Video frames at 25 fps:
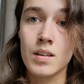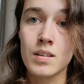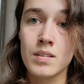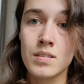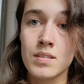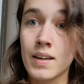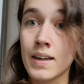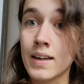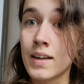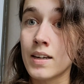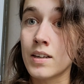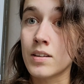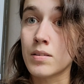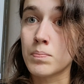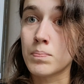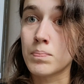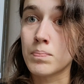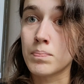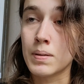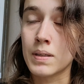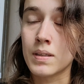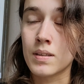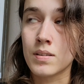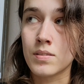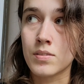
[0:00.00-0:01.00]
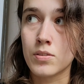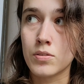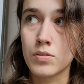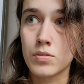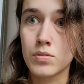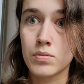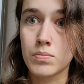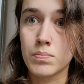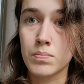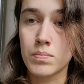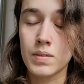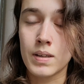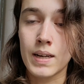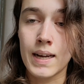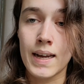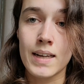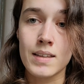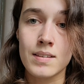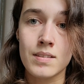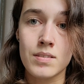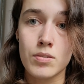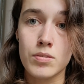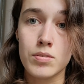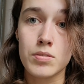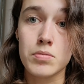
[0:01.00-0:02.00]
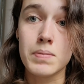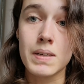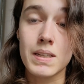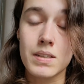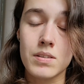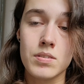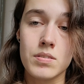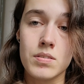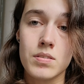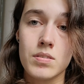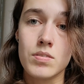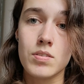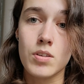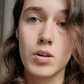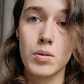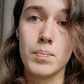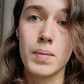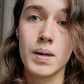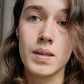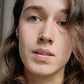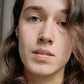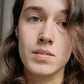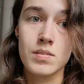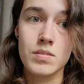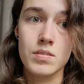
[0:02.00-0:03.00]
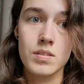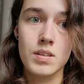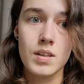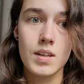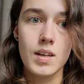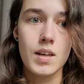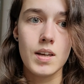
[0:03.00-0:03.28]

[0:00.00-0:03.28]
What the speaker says: tired because you had to switch so much.